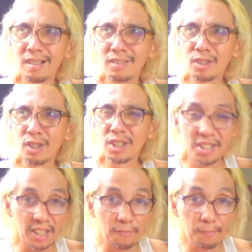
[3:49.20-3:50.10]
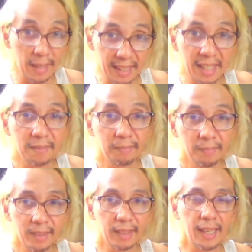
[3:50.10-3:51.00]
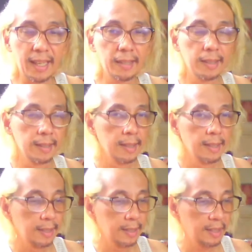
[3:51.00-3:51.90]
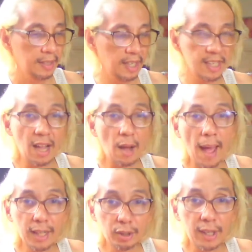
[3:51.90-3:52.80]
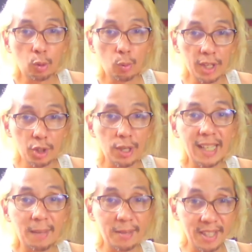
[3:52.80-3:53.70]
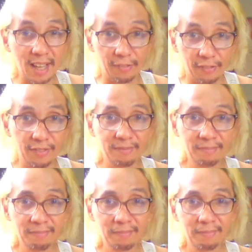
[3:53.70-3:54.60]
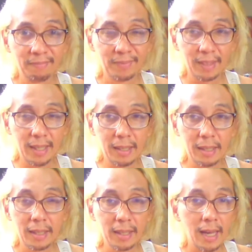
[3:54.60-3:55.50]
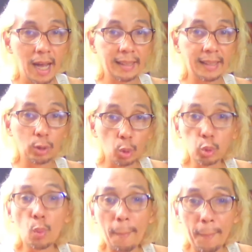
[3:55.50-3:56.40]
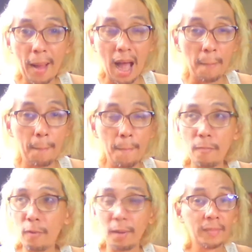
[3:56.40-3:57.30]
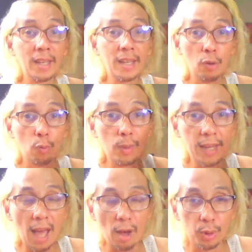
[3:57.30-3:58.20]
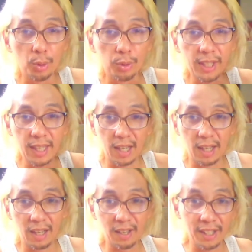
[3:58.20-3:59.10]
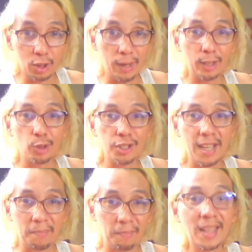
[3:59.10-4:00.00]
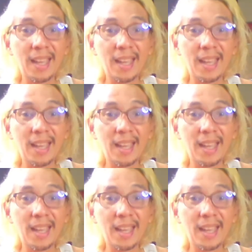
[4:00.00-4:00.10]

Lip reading: you call it, self-pity, okay? He is now actually questioning himself. Okay? At natutuwa pa ang, well, we now know the his creator's name.